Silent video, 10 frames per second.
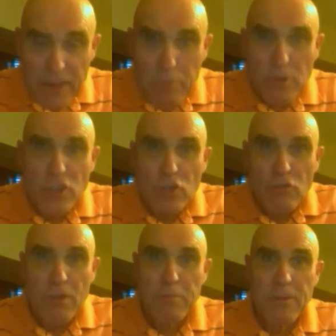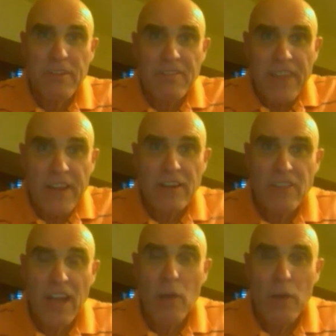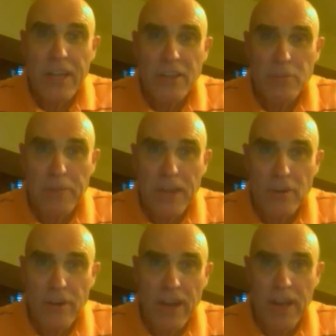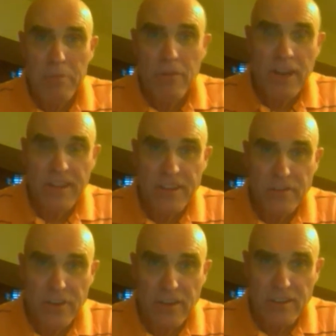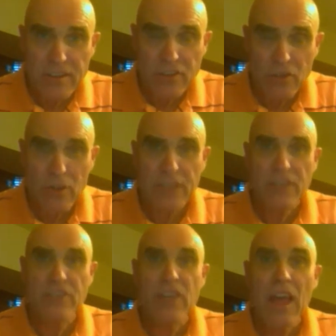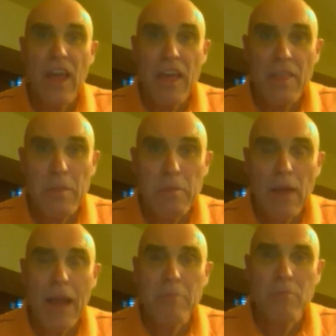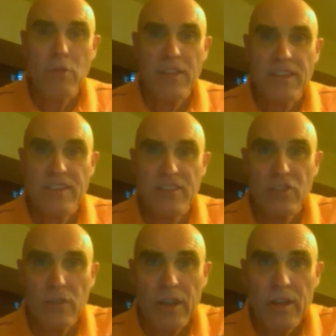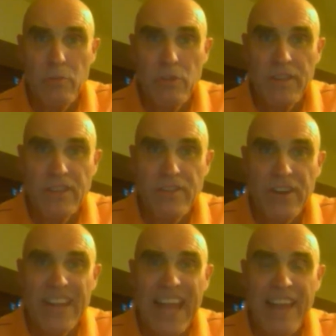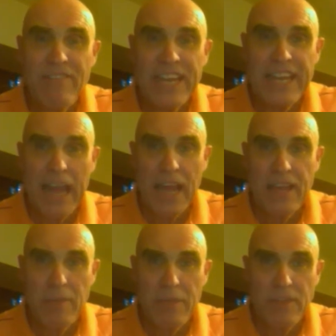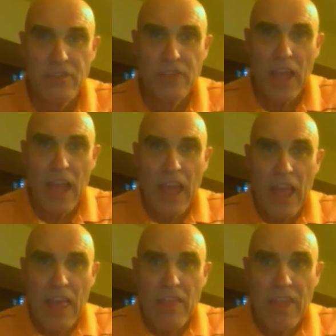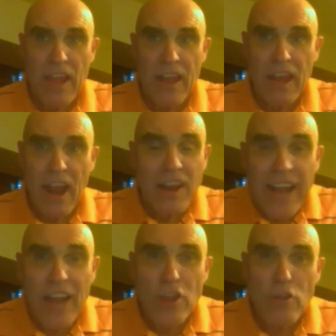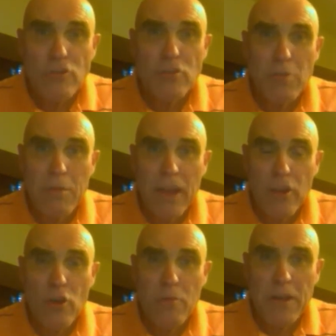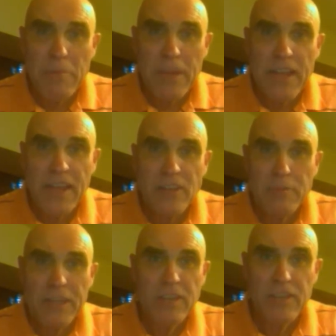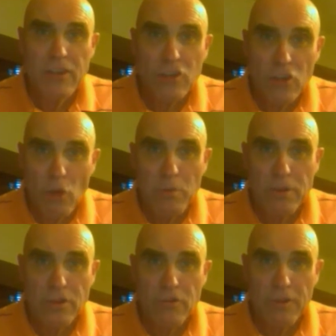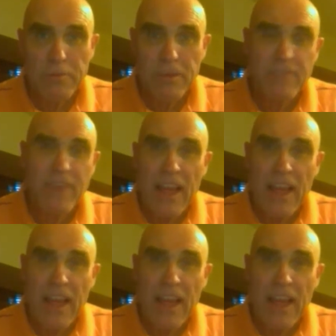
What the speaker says: prescriptive, here's how we expect you to operate in these various situations. The problem with this is you end up with these very heavy documents that are not usable by human beings because they're so prescriptive